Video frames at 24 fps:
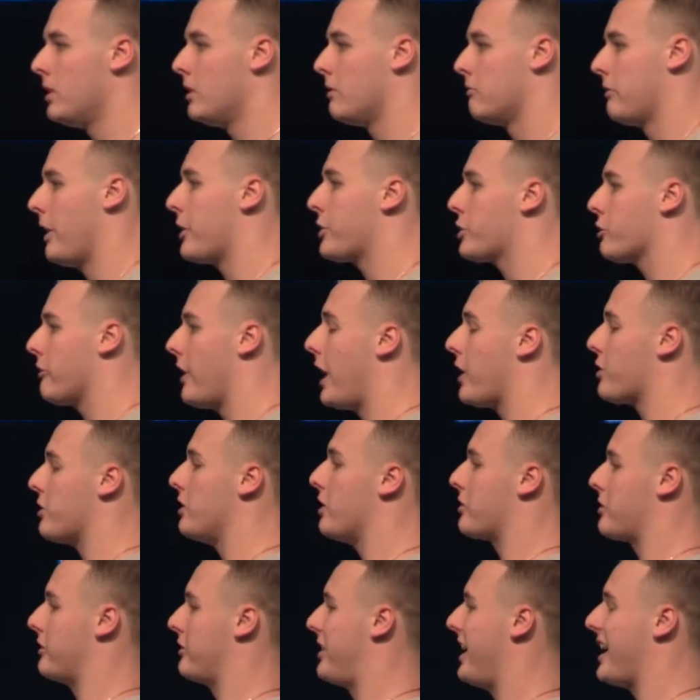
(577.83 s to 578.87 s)
Restoration
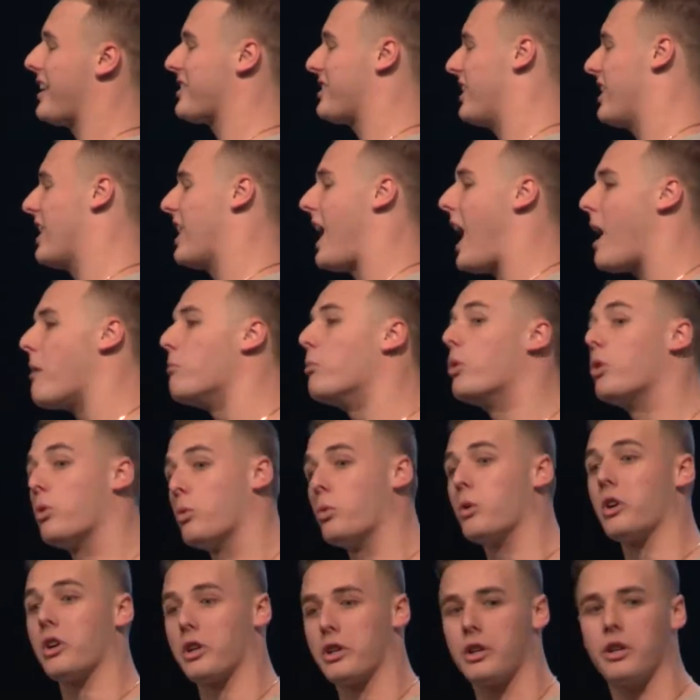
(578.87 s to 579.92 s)
takes a lot more
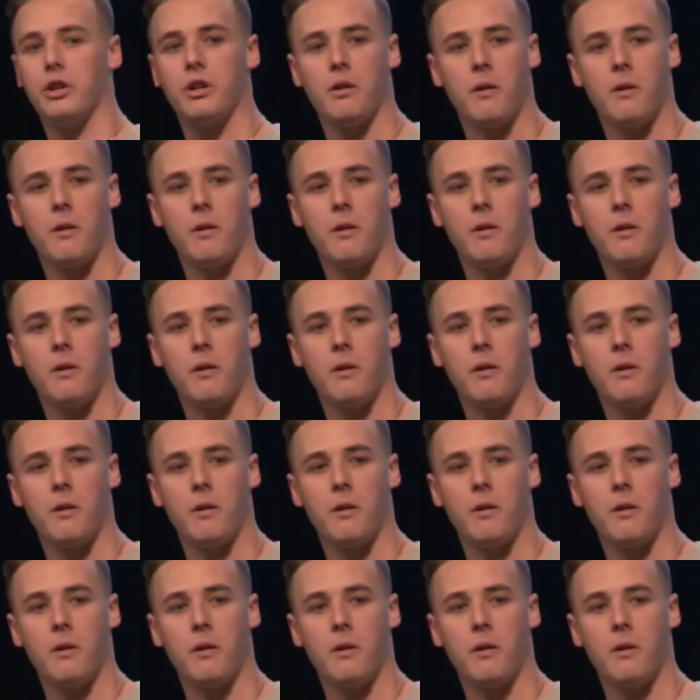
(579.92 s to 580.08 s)
work.